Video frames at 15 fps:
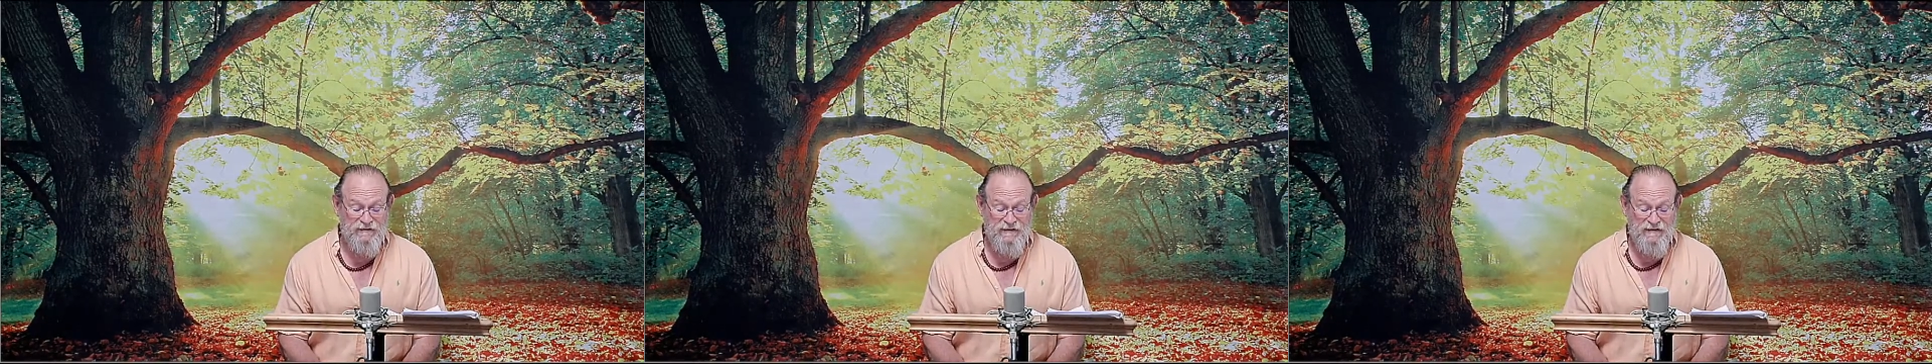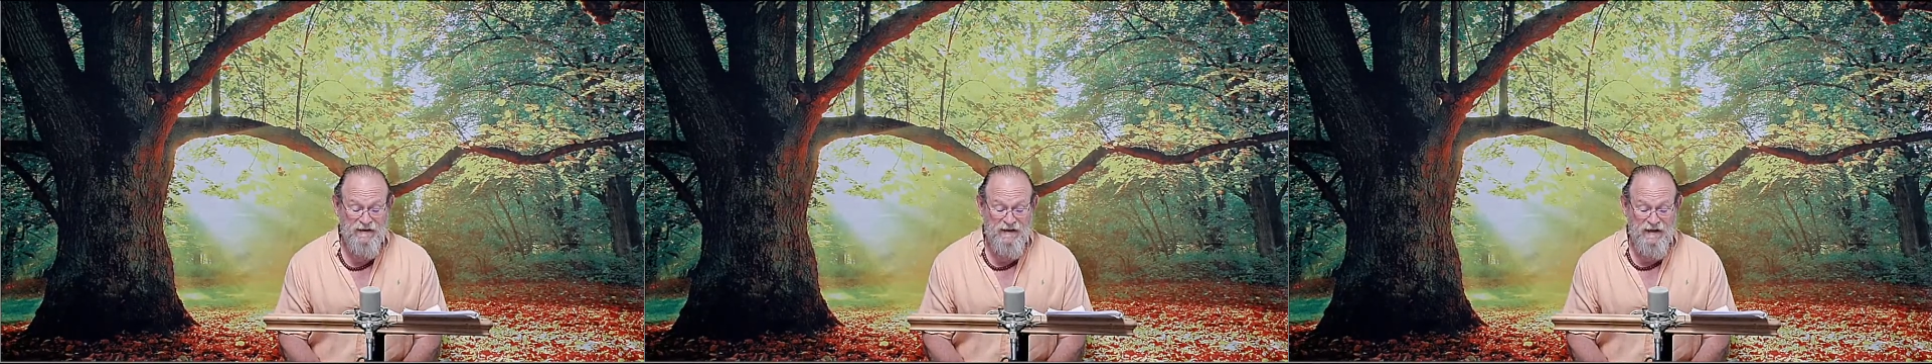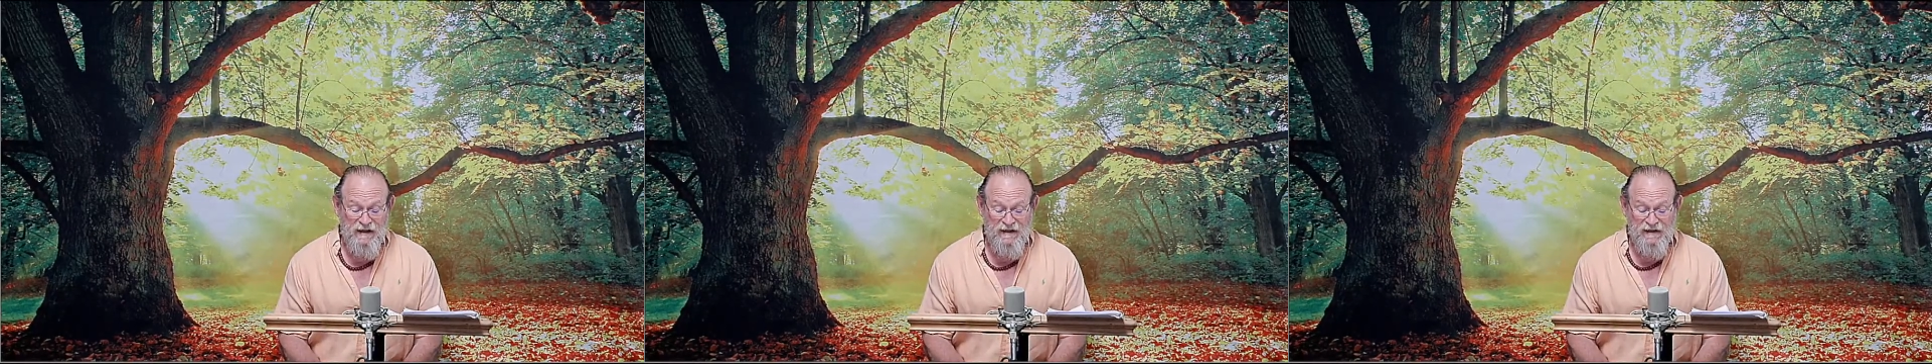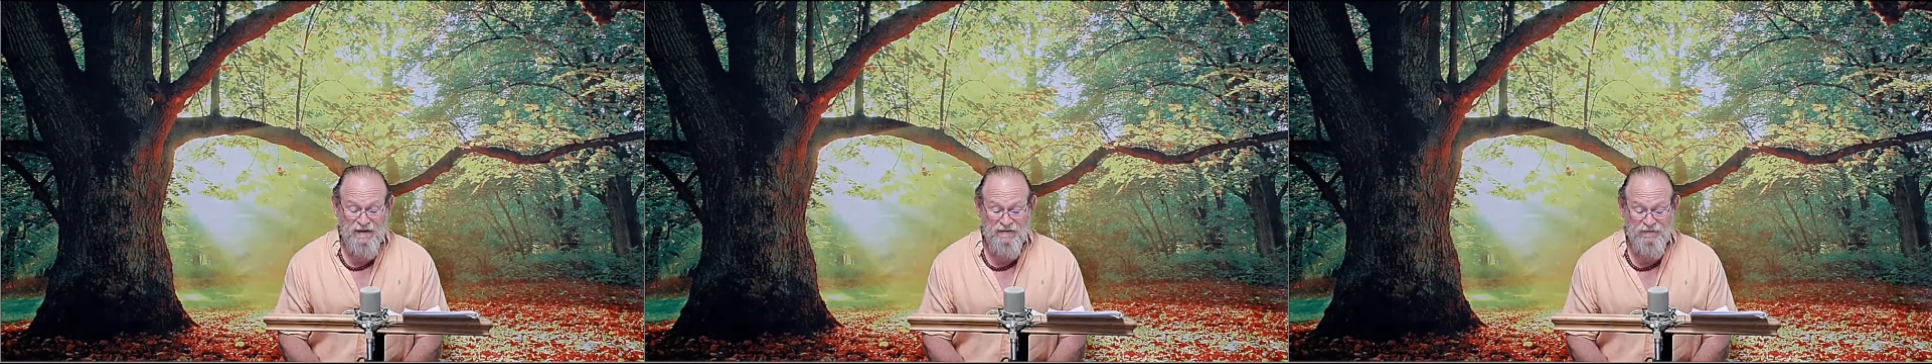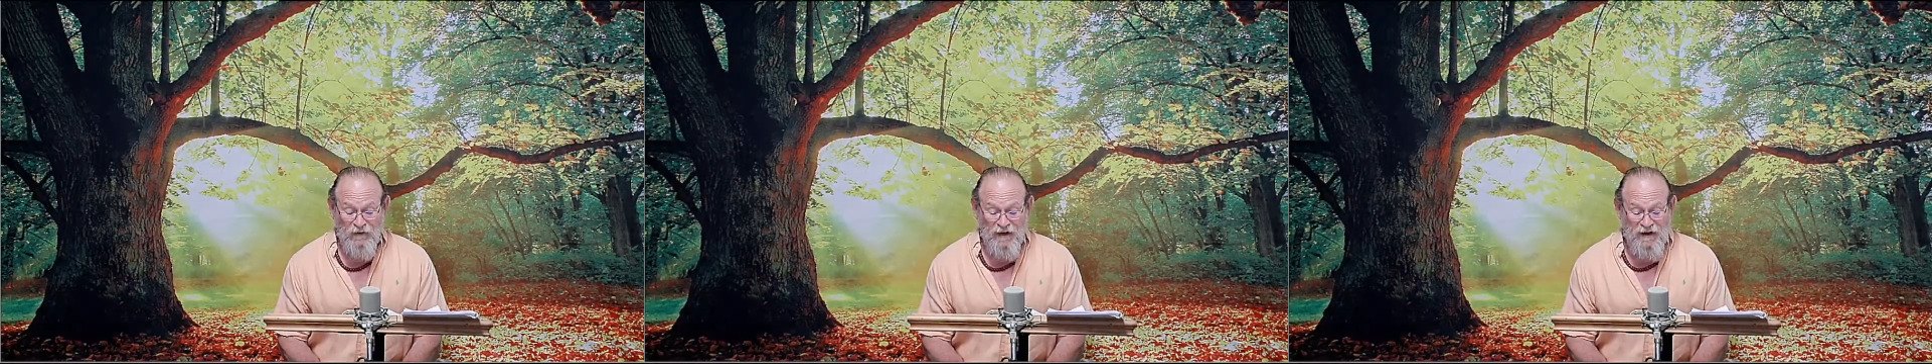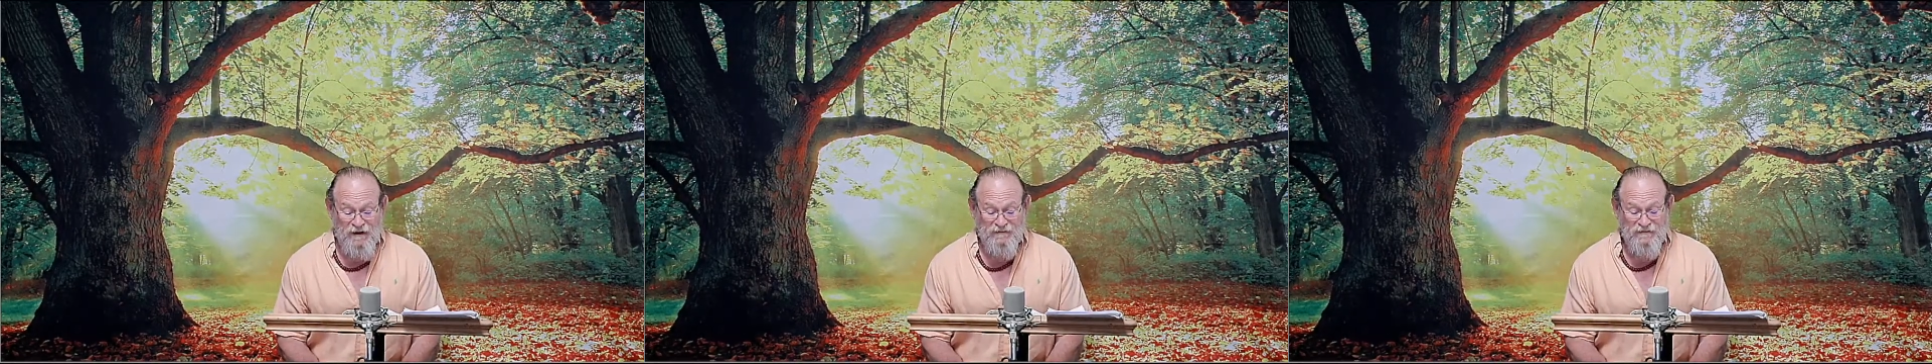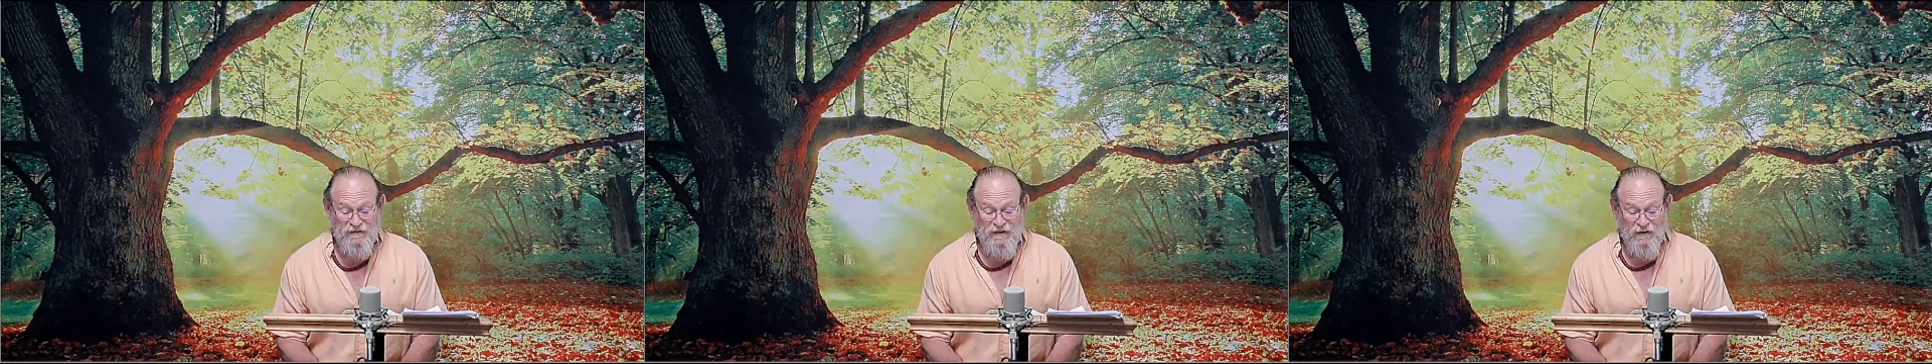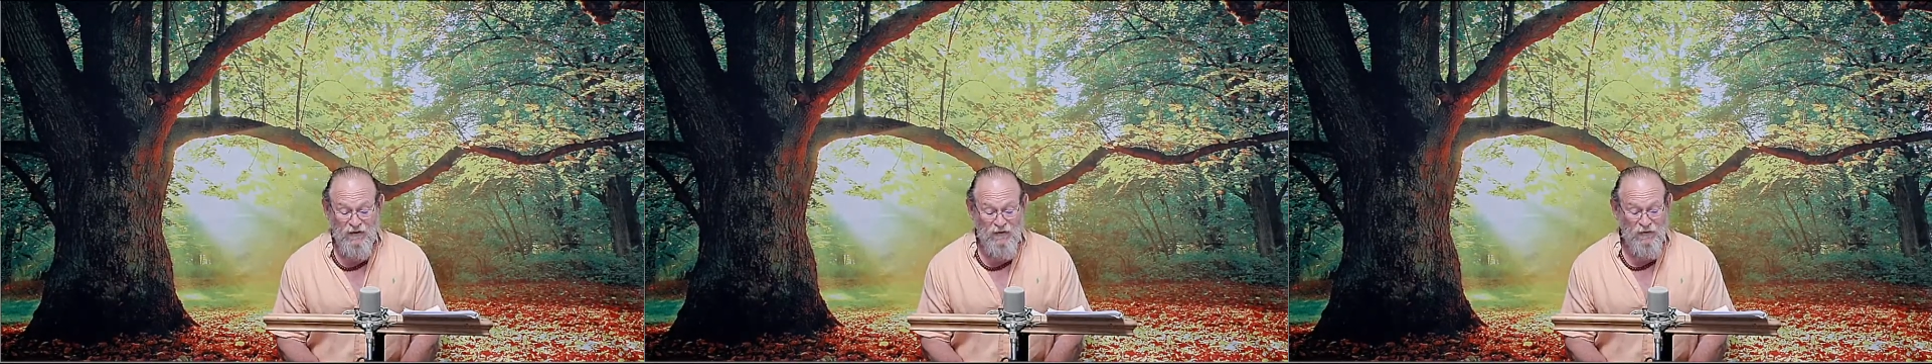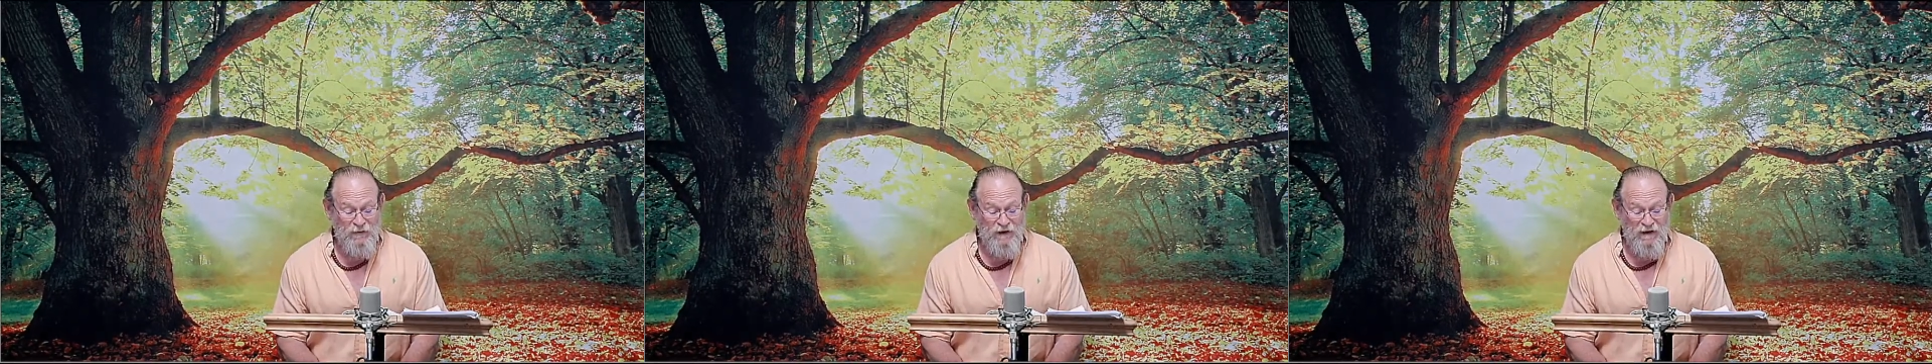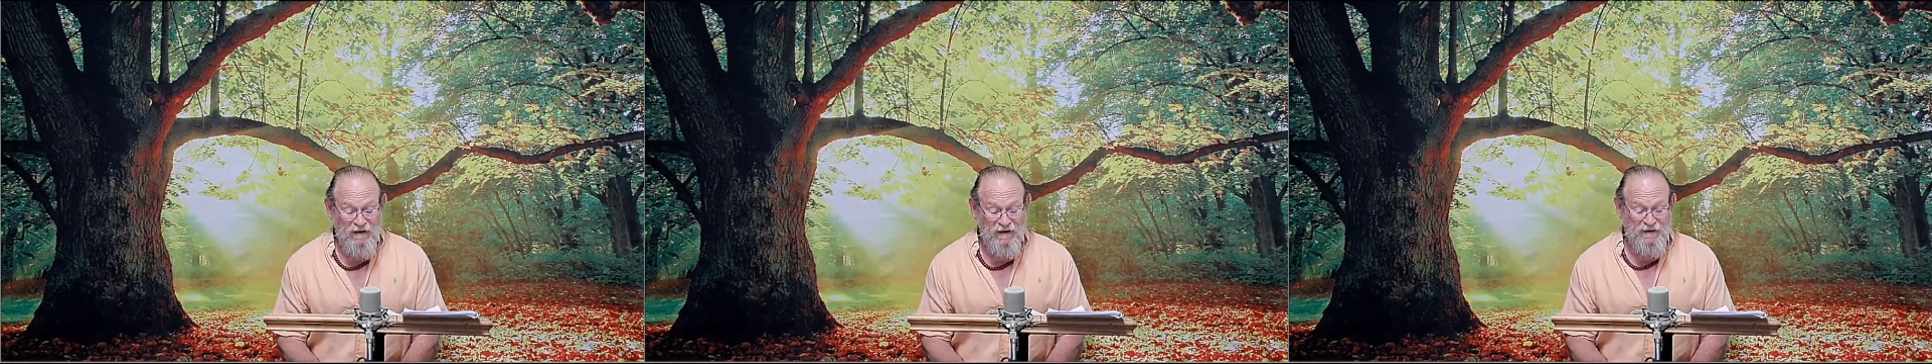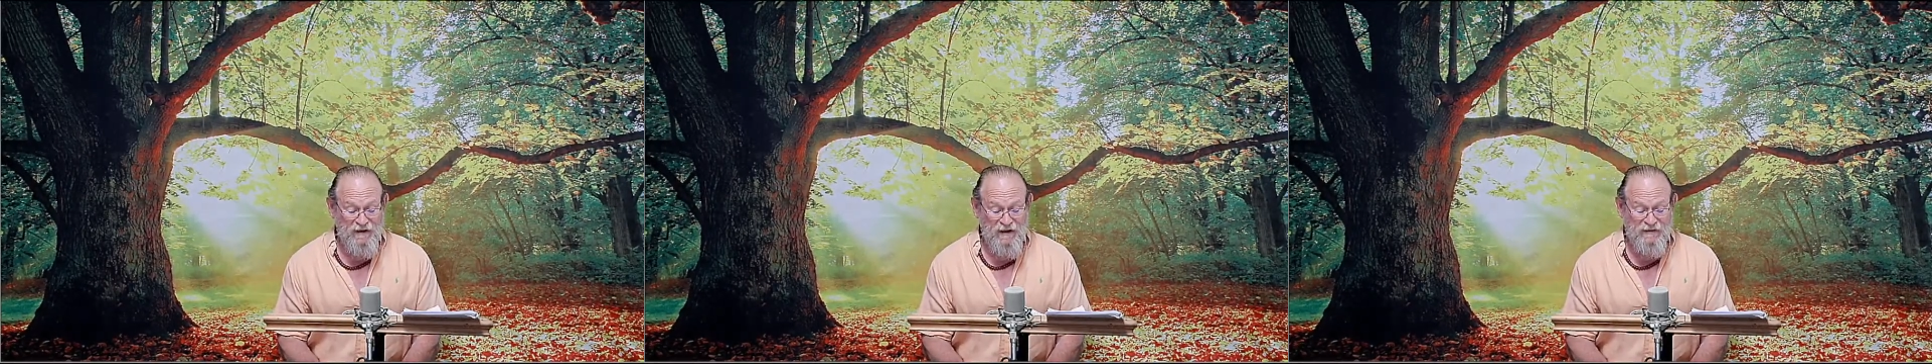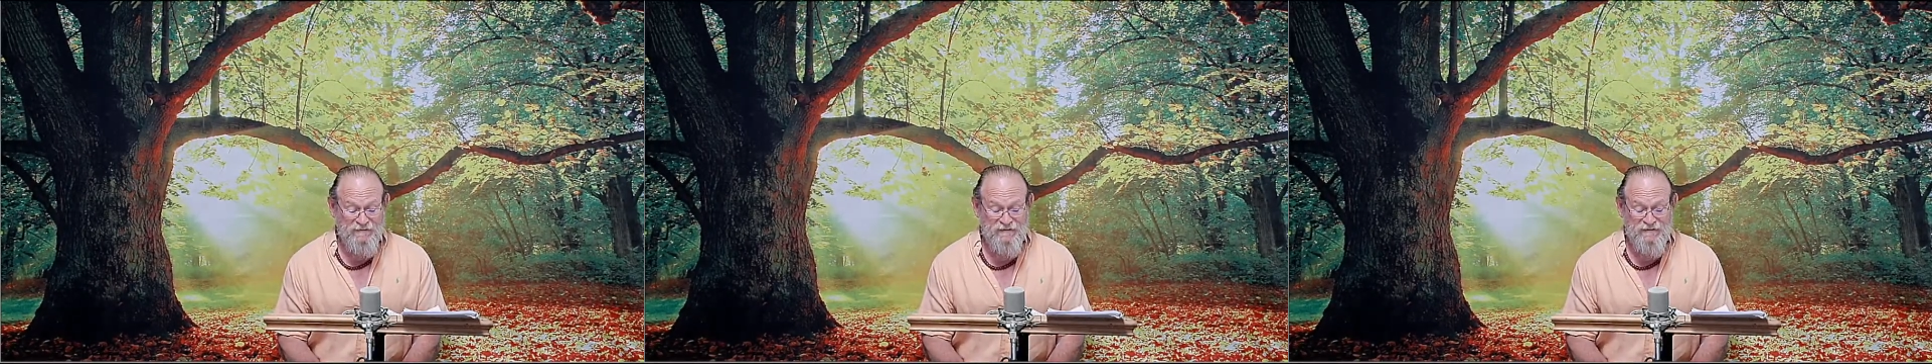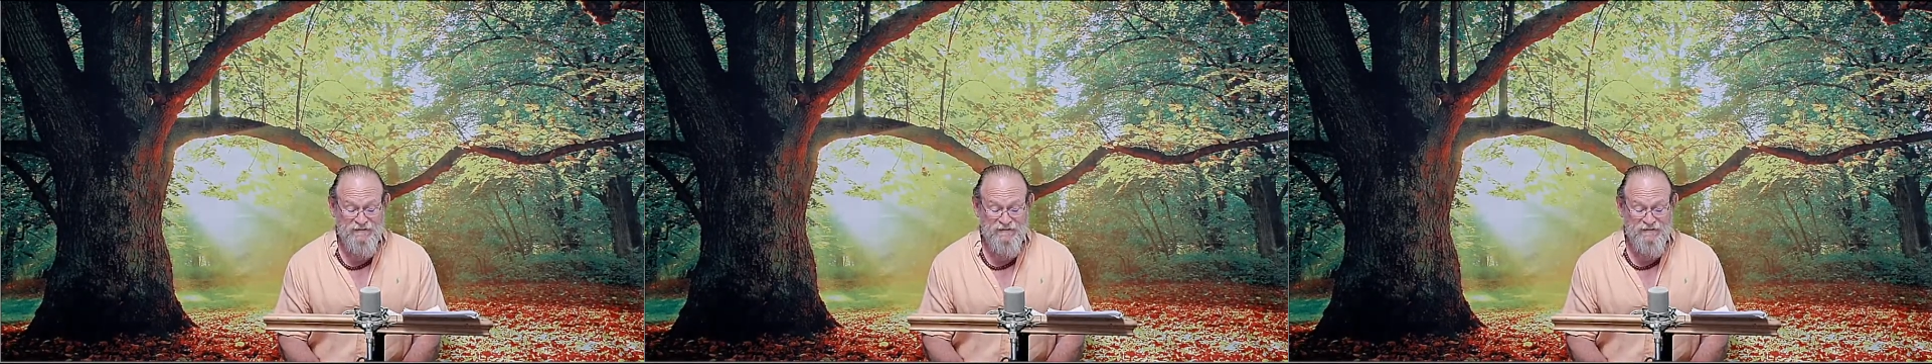It explains the old paradoxes